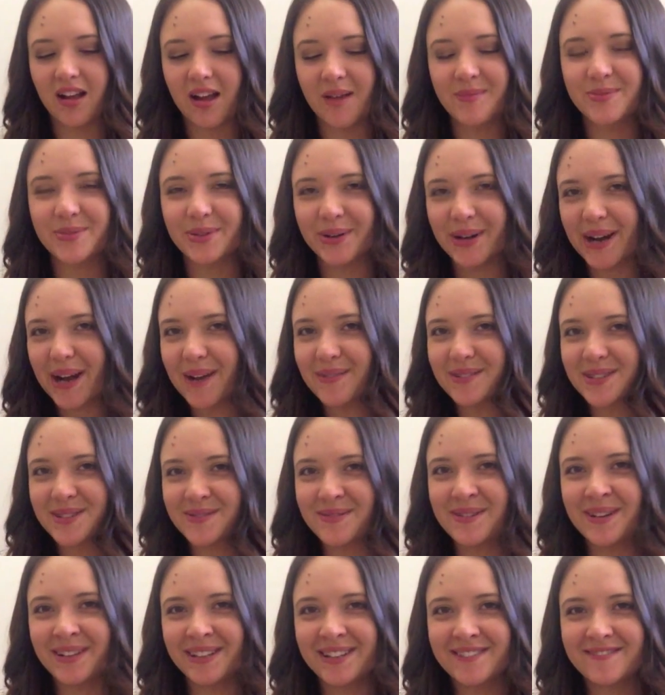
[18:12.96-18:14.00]
sorry I
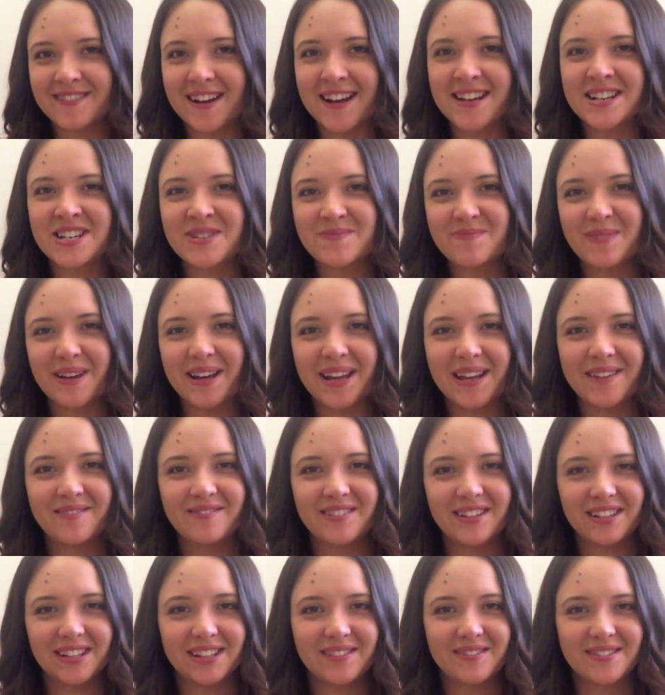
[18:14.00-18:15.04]
was really rushed, but he
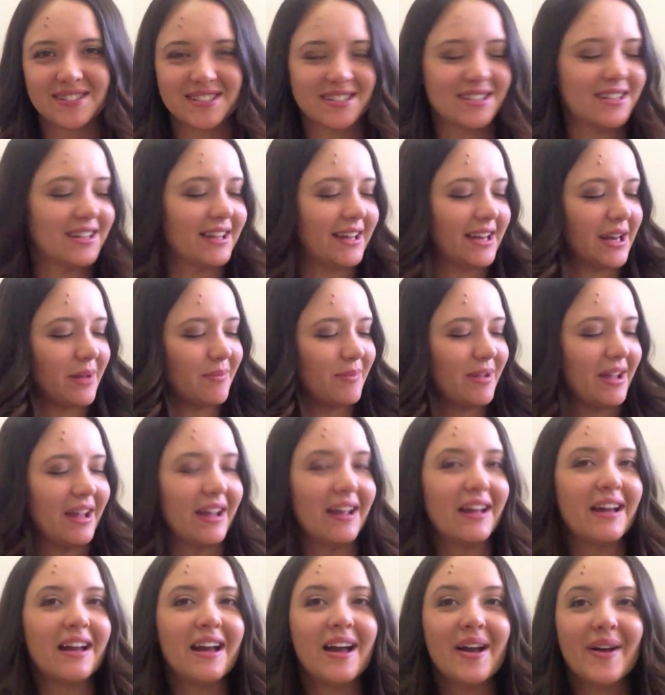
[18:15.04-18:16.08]
really wasn't letting
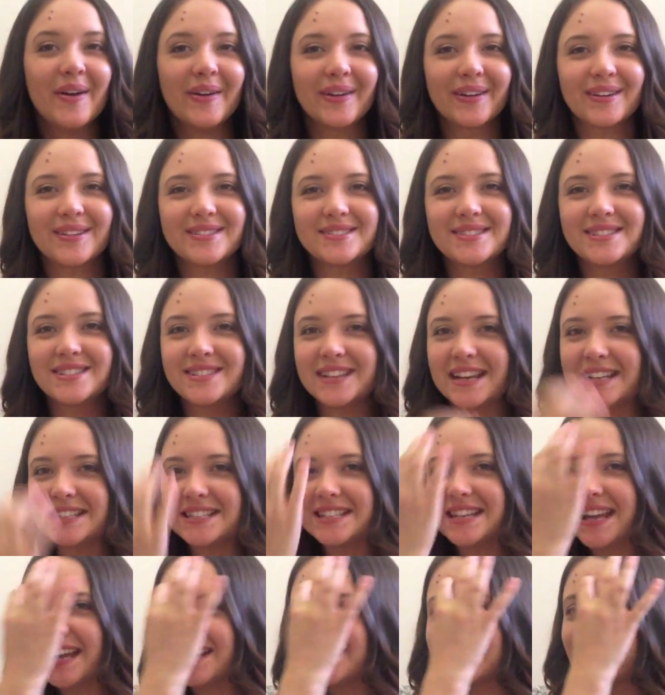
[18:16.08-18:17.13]
me concentrate
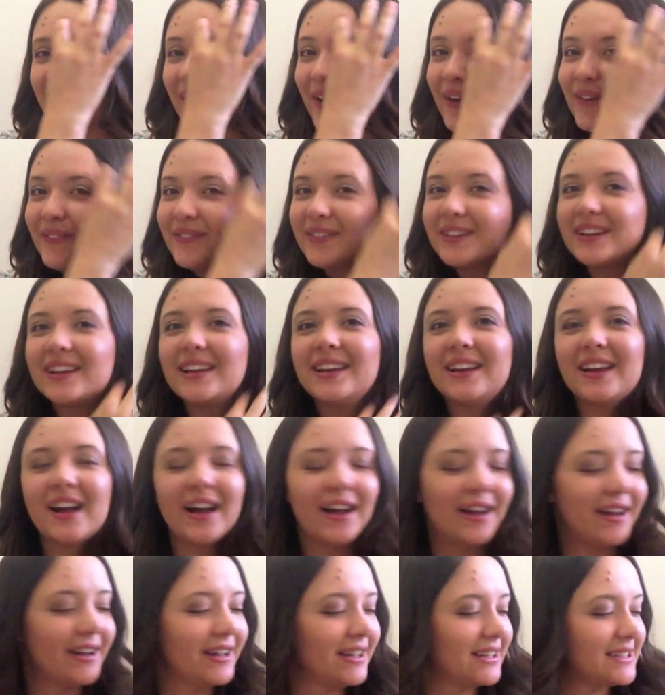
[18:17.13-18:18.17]
today, so hopefully
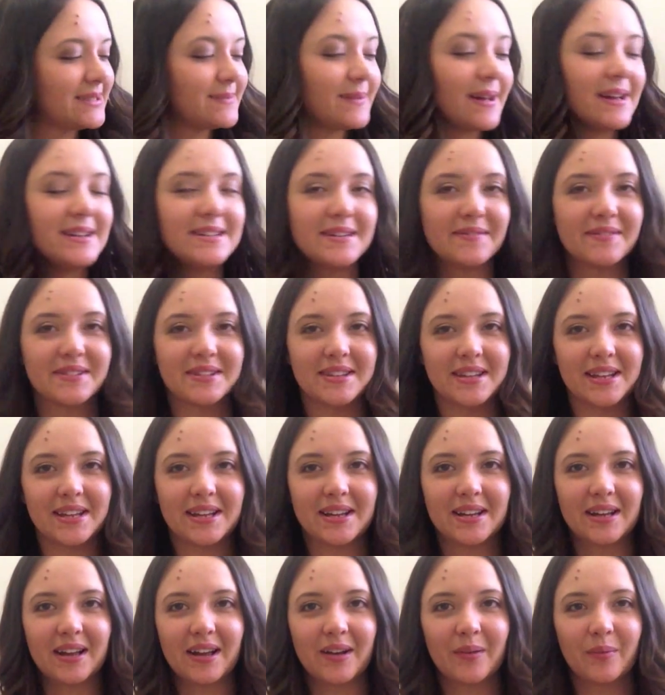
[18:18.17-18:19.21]
I explained
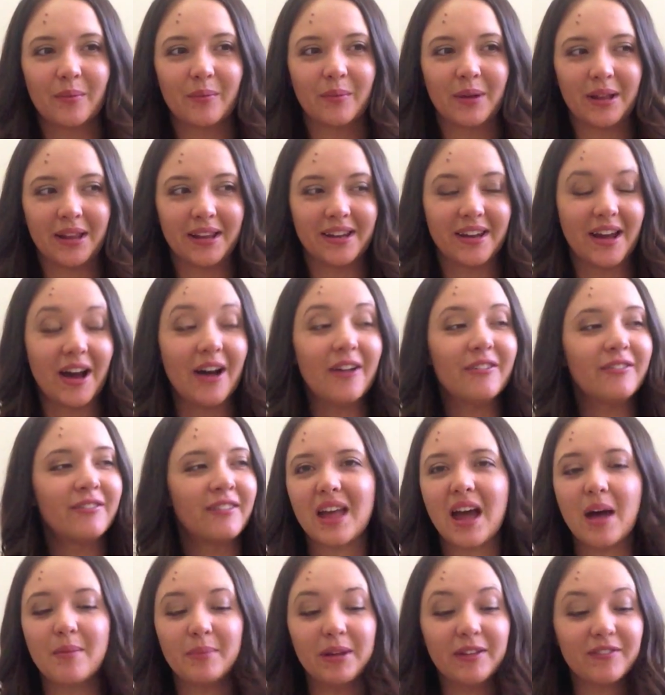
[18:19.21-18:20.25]
everything well enough.
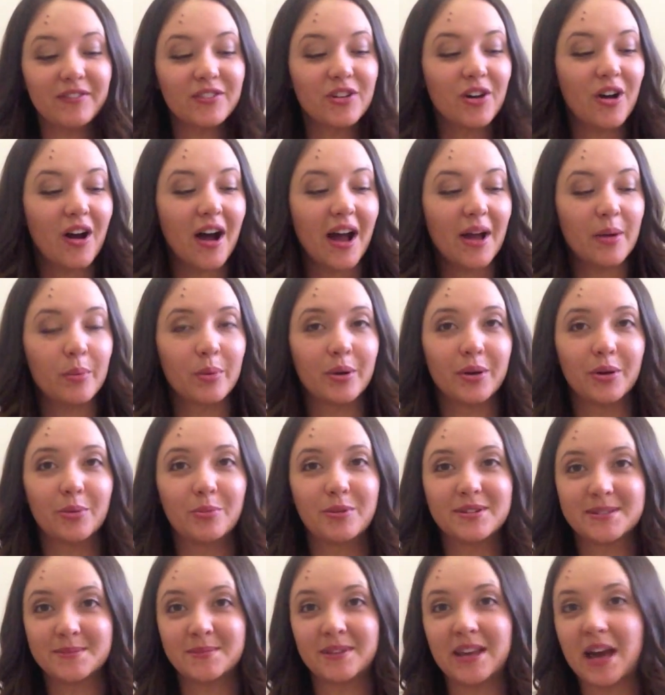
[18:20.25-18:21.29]
If not, I will
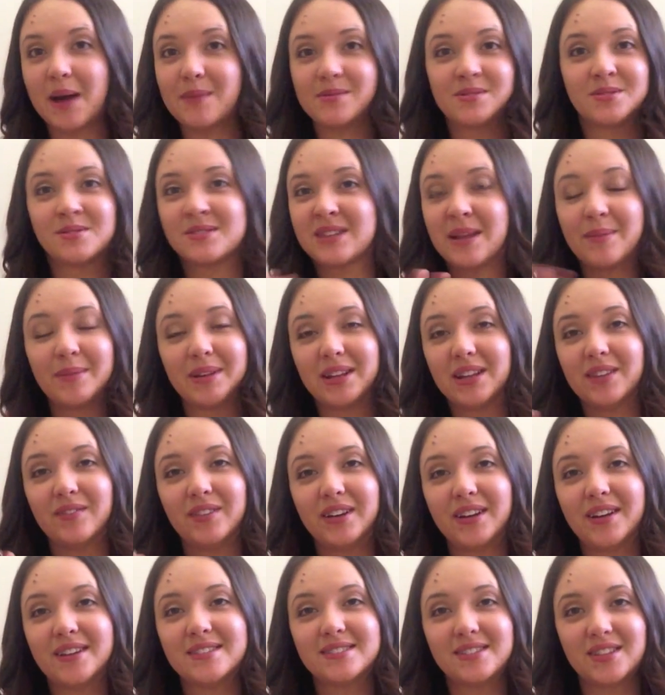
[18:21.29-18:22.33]
put some captions or something in the
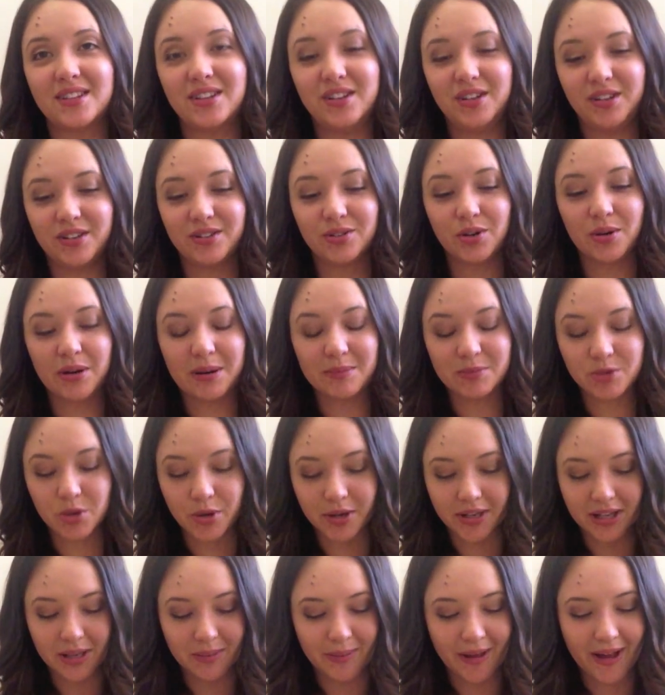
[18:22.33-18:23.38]
video so that you can know what I'm
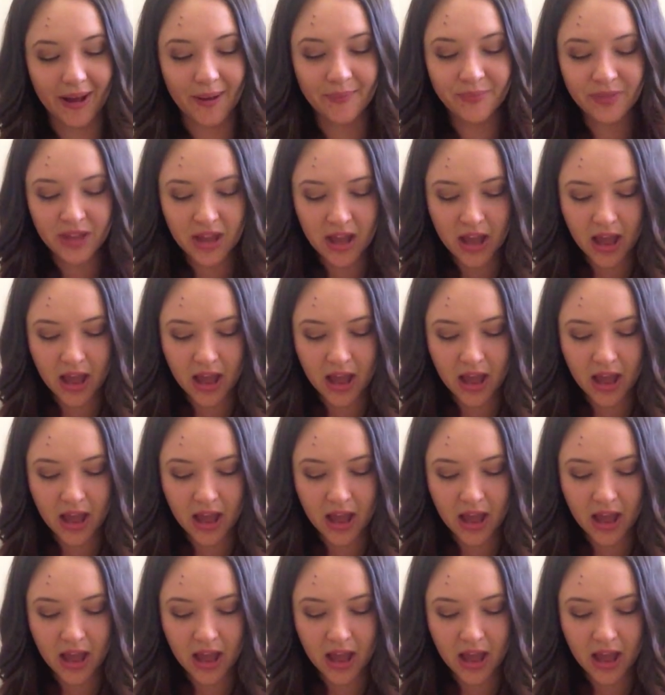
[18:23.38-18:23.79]
talking about.